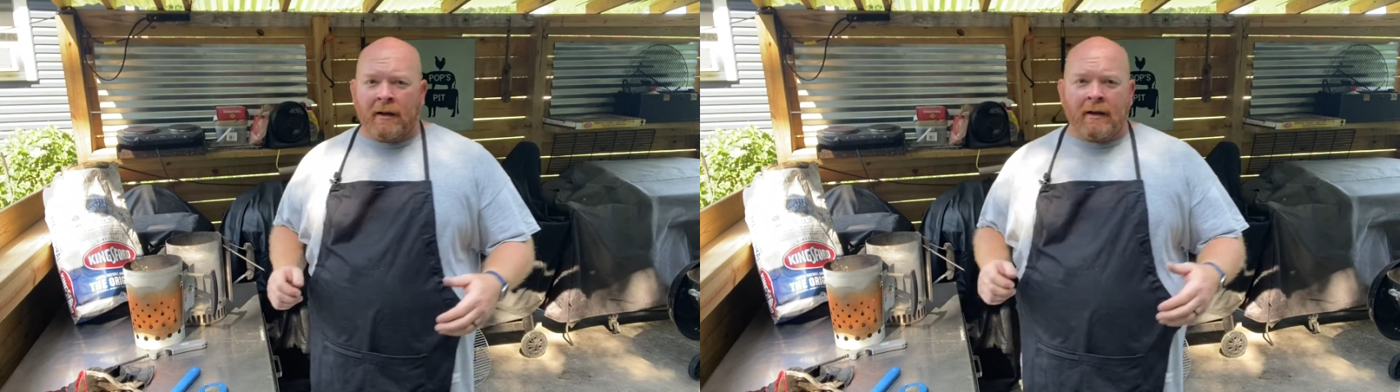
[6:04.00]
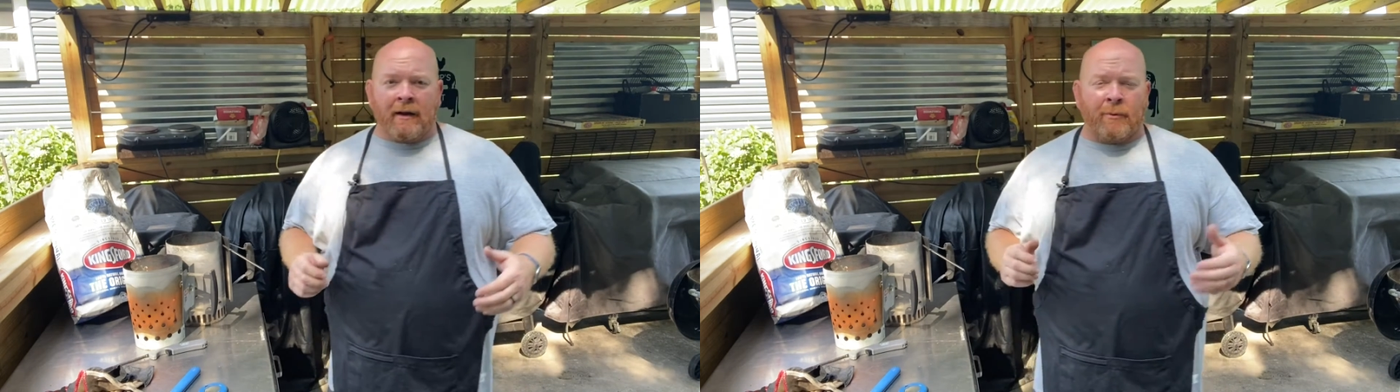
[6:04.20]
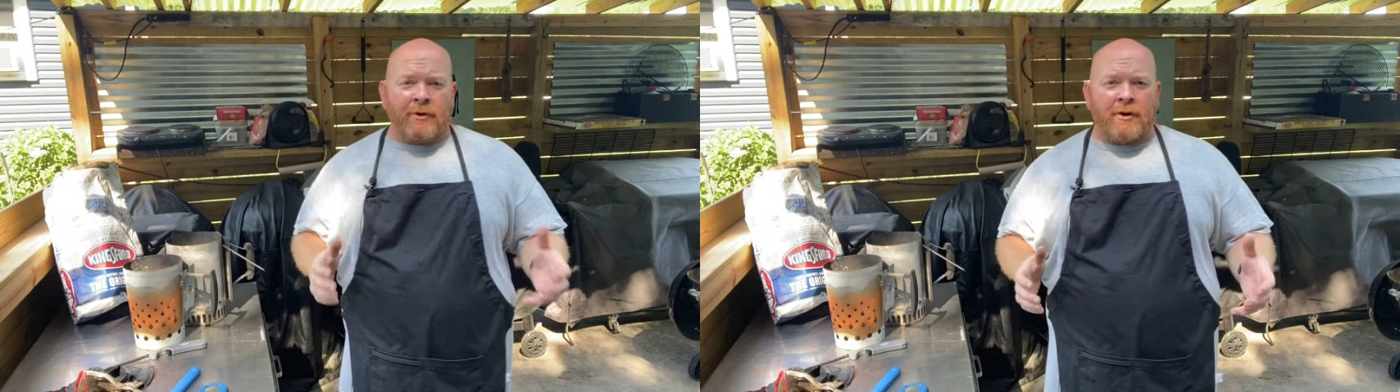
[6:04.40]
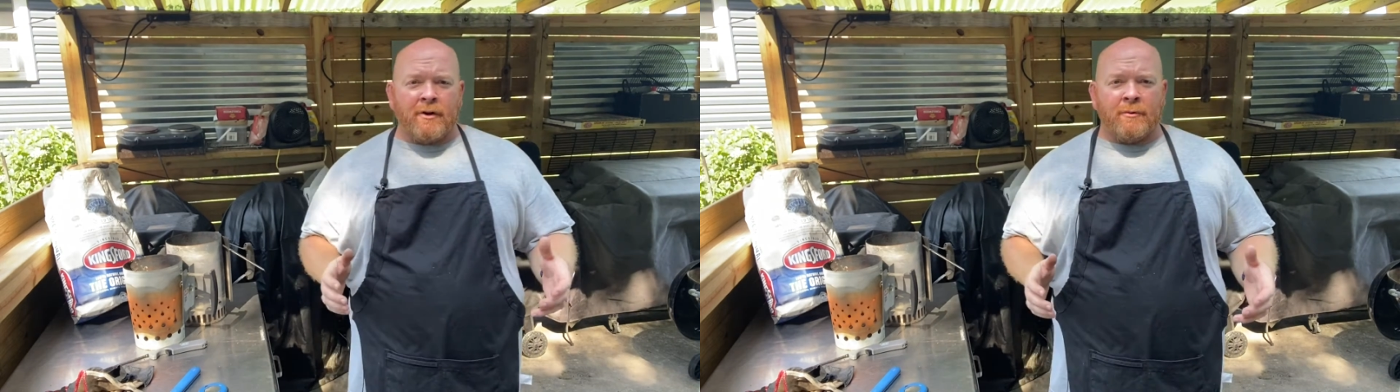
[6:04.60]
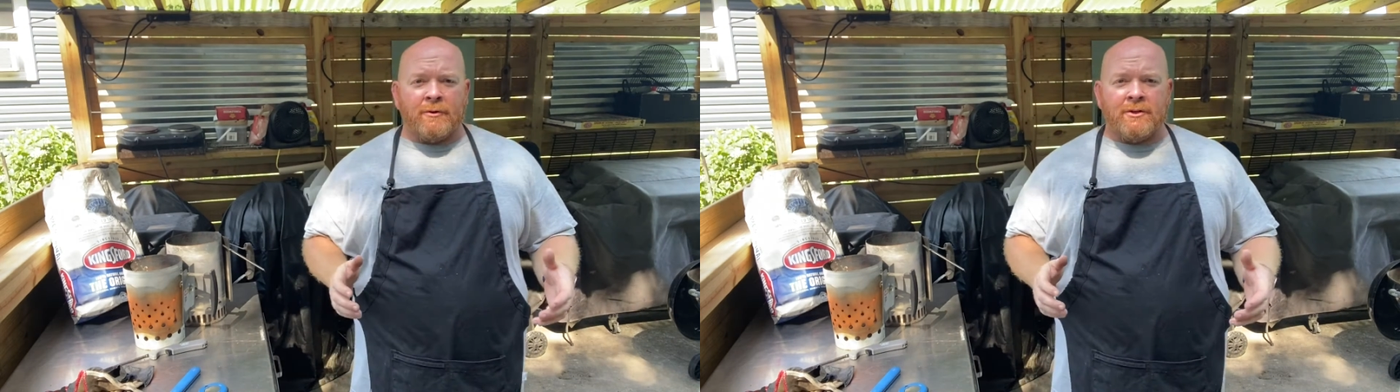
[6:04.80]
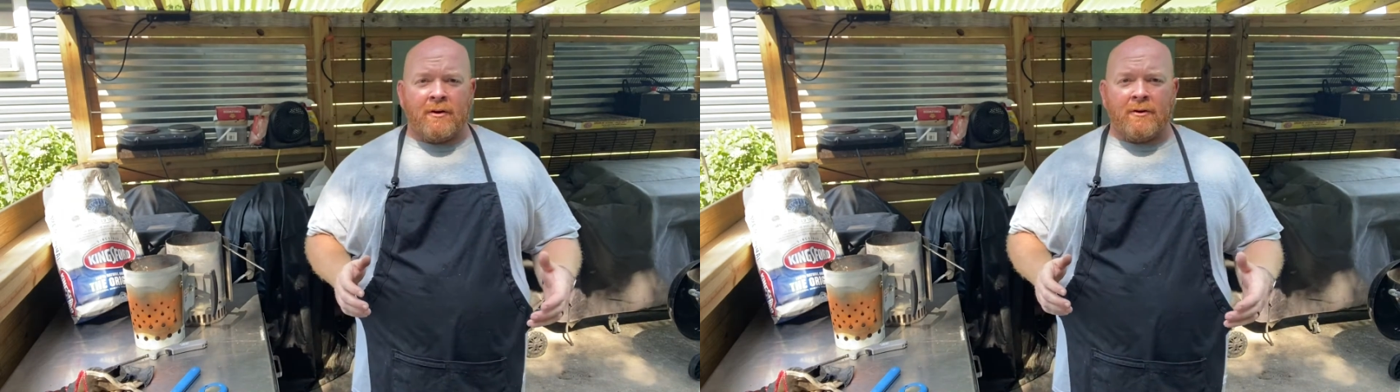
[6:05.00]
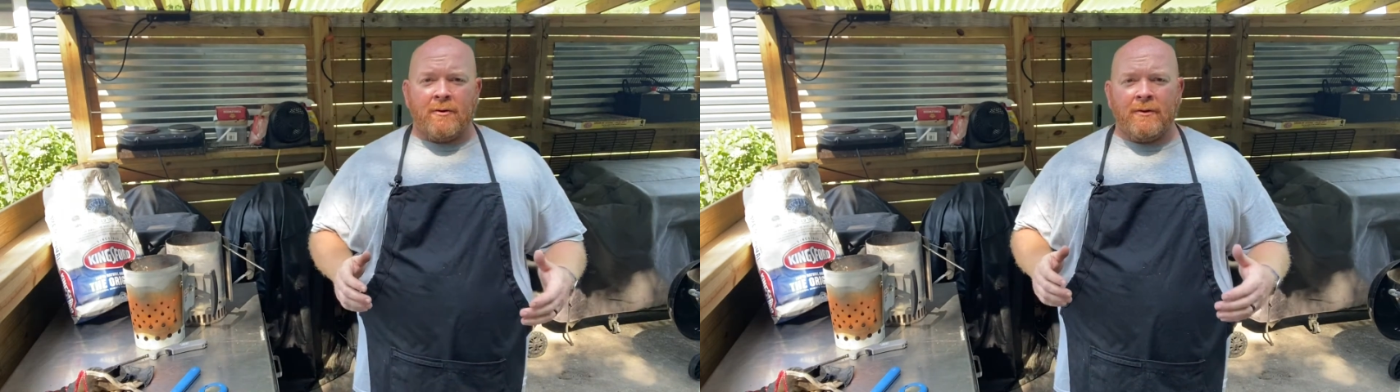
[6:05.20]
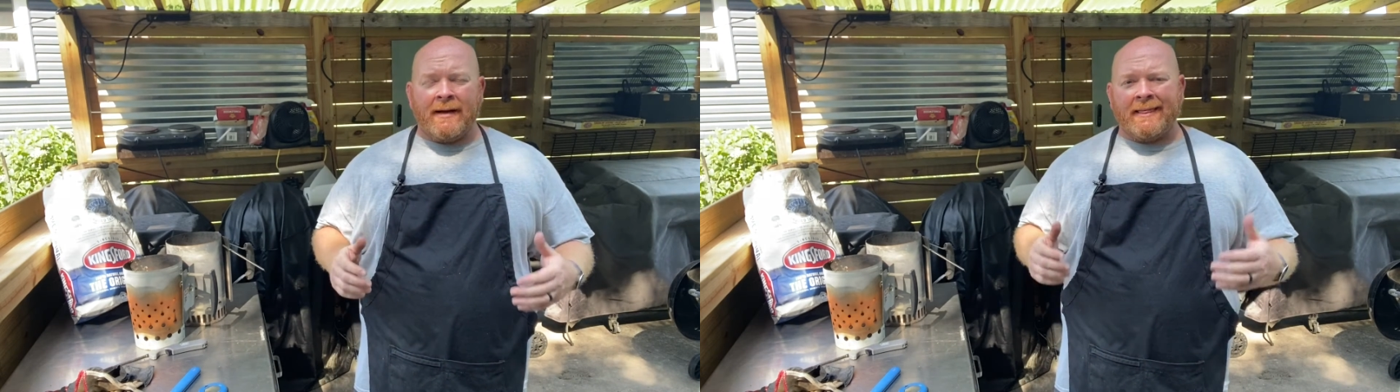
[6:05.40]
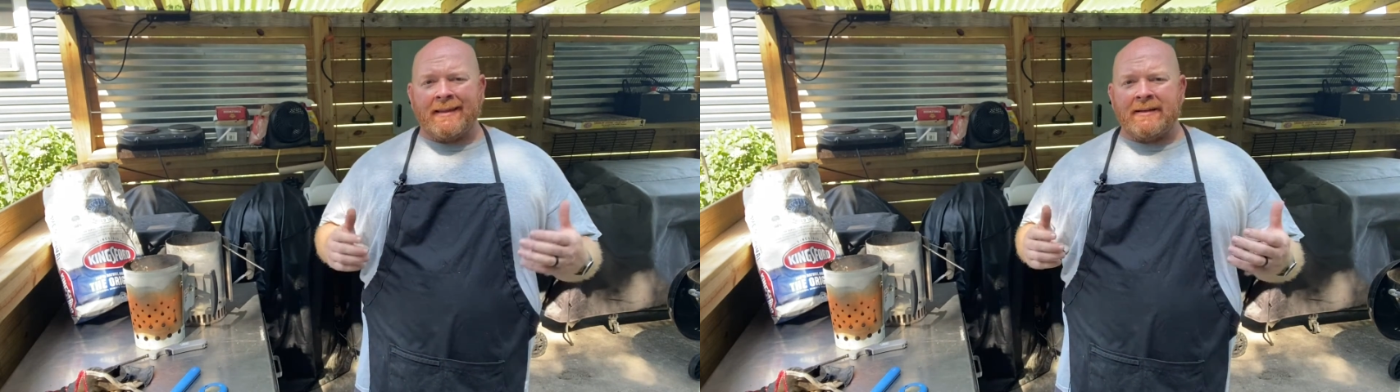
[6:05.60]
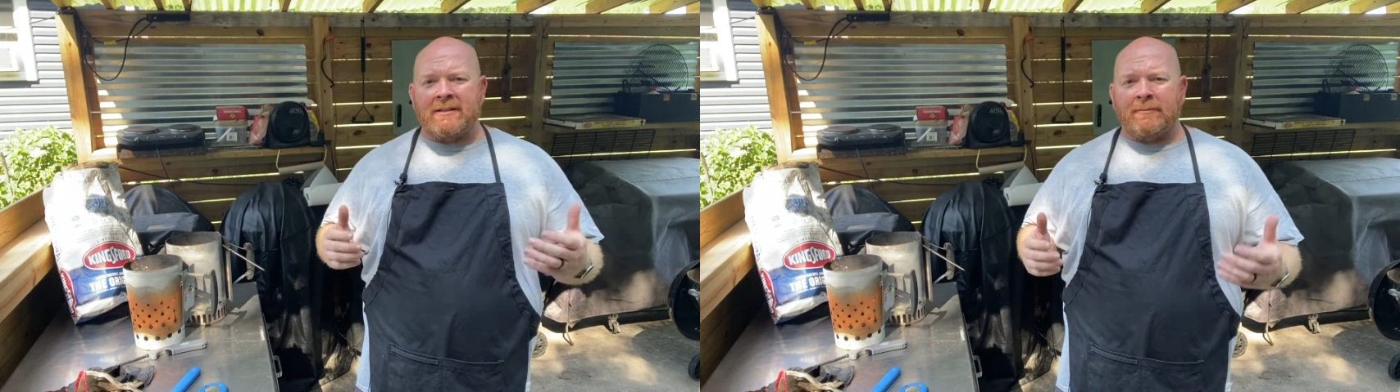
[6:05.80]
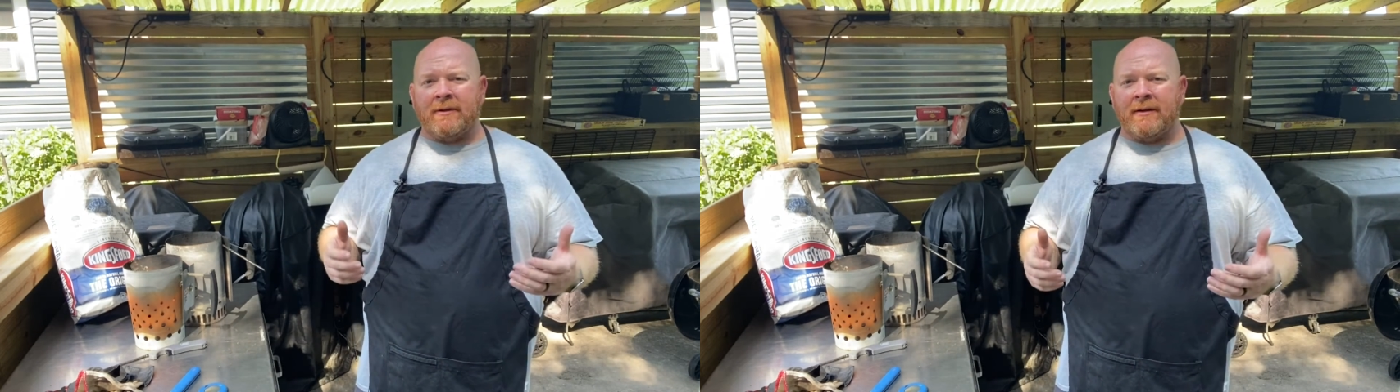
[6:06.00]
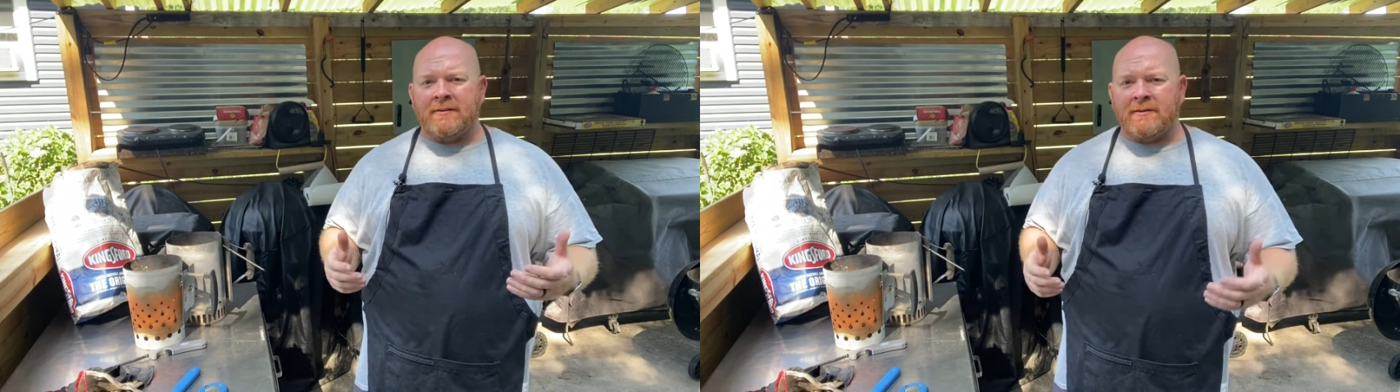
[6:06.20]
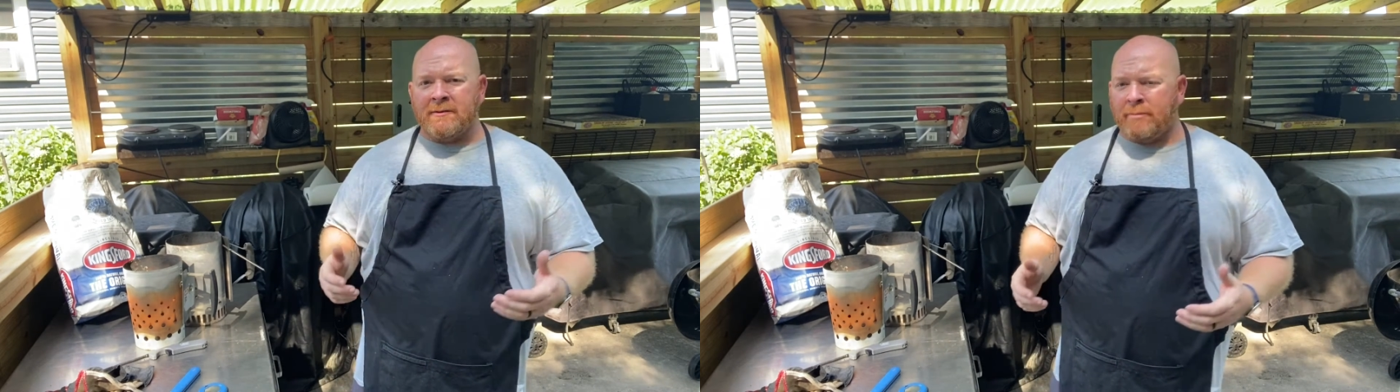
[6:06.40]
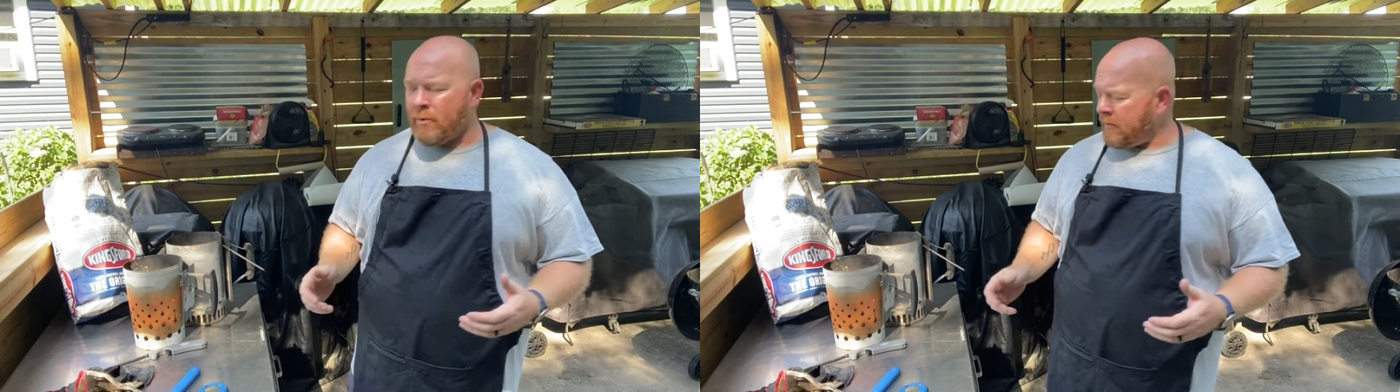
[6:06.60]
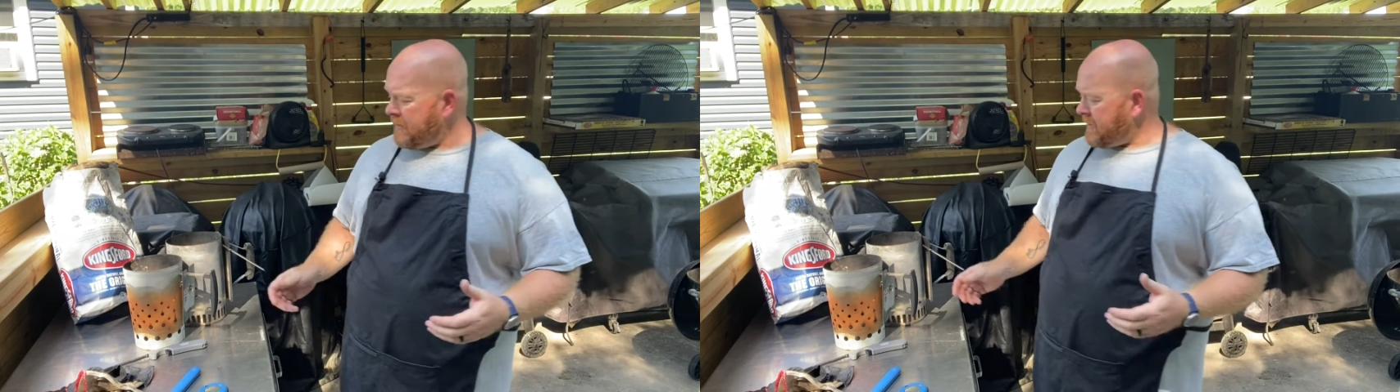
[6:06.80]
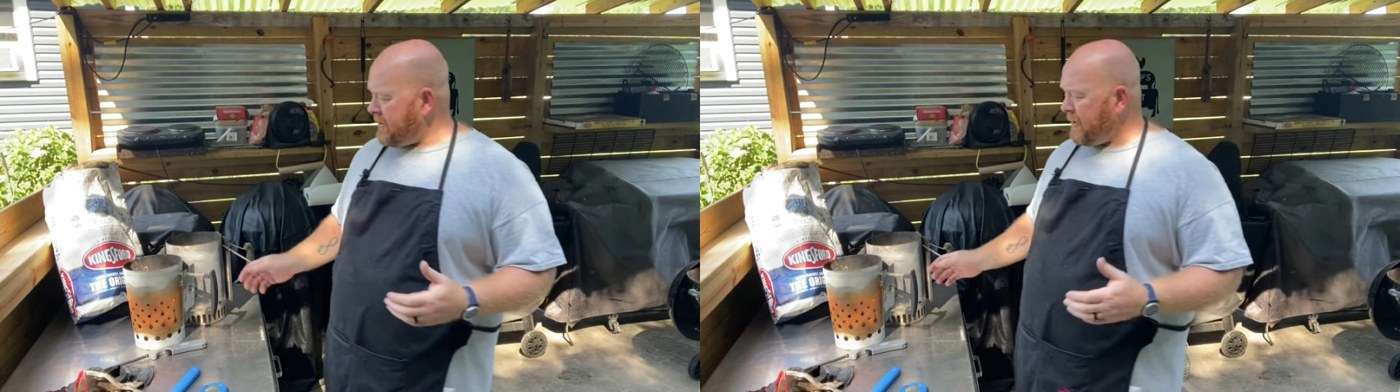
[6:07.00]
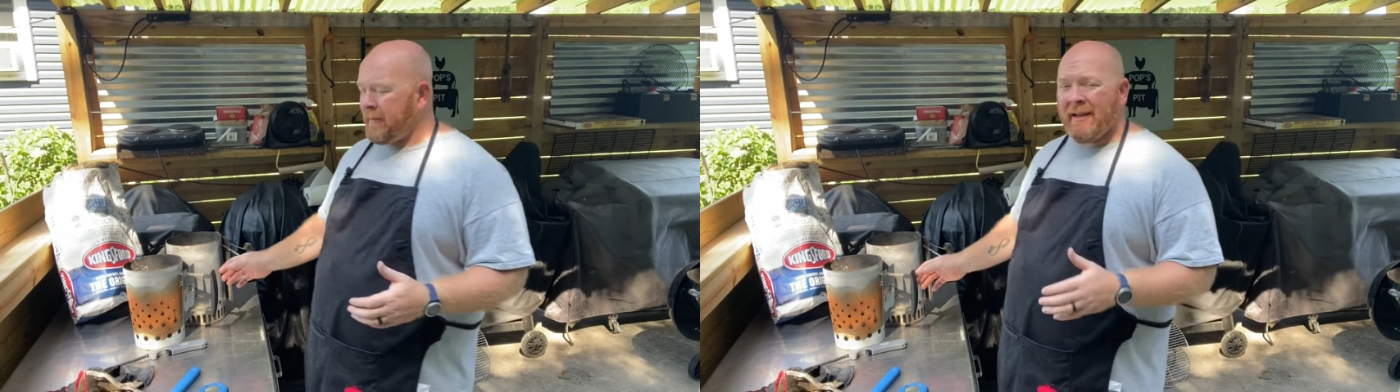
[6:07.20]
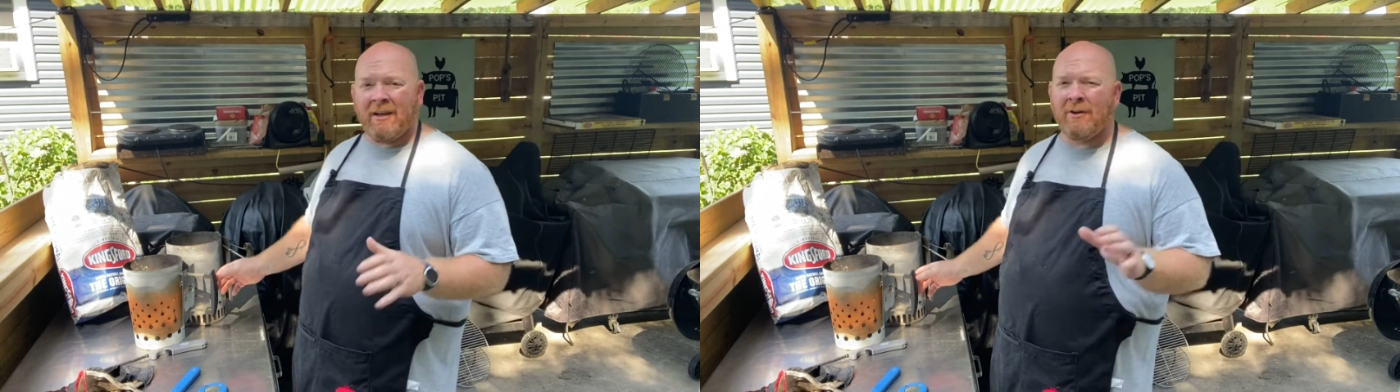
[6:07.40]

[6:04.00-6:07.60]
Now when you're cooking with charcoal, I think something else that's important is a chimney.